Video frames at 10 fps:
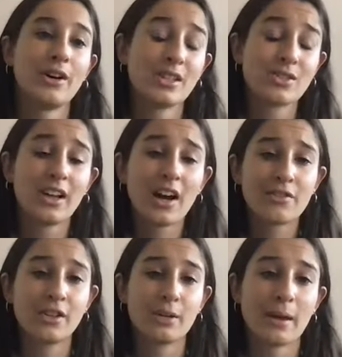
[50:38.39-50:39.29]
And it's really hard
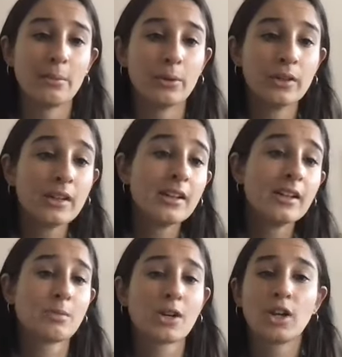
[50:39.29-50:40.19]
for a lot of people,
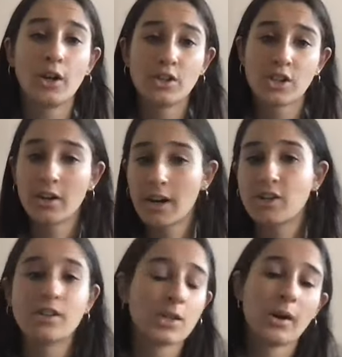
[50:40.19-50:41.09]
especially older
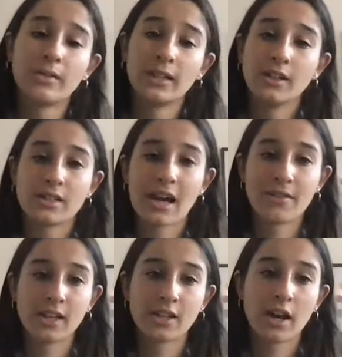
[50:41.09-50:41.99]
generations who aren't really used to having